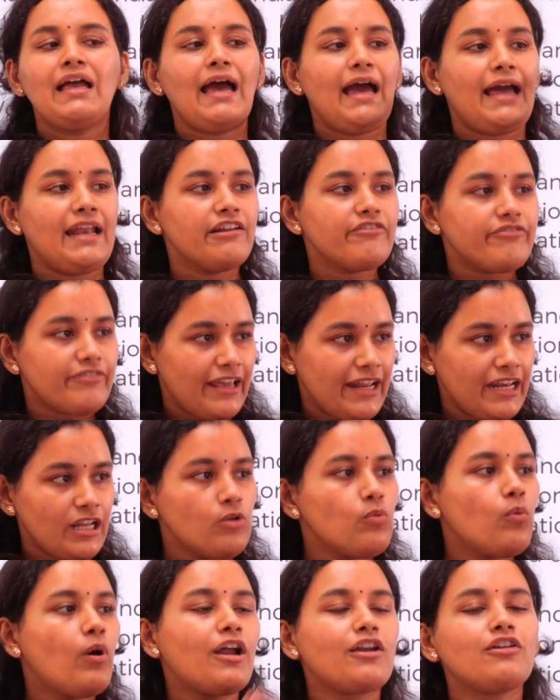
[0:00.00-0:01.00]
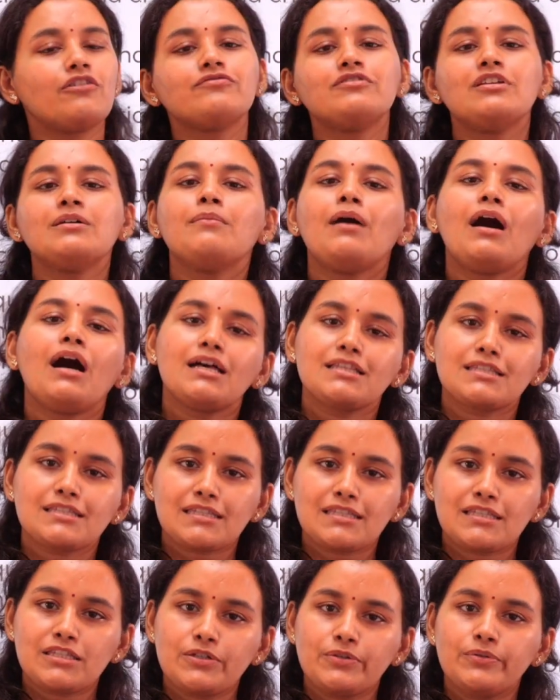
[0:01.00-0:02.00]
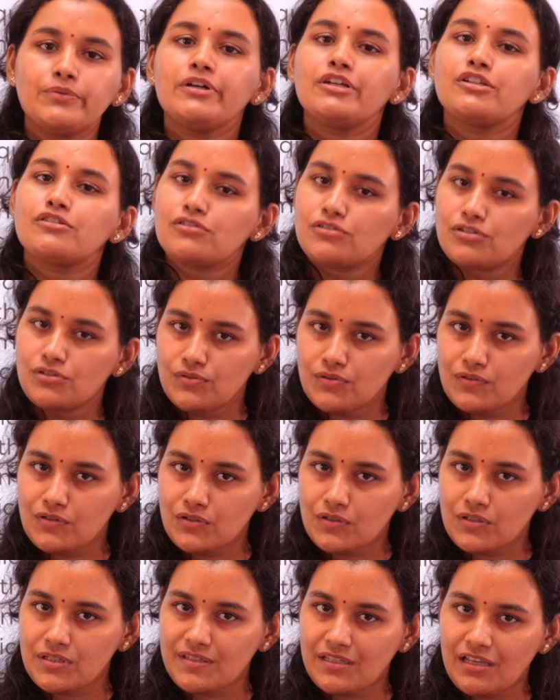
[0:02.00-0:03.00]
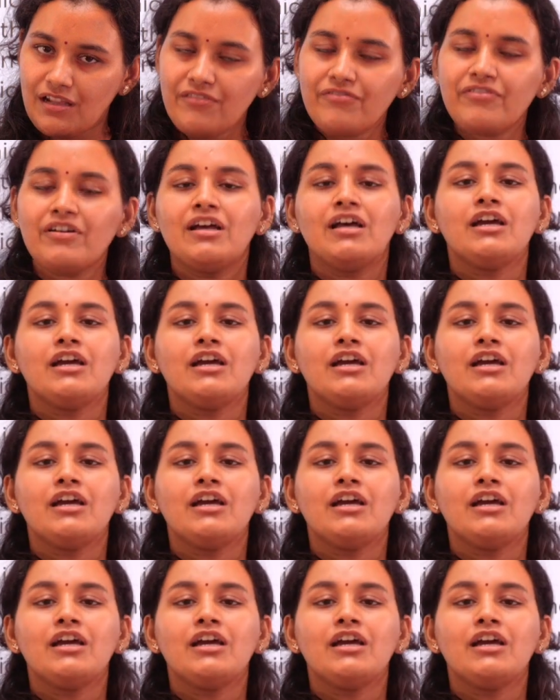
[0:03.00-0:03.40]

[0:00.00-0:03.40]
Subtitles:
and if any one of them asks you, introduce yourself,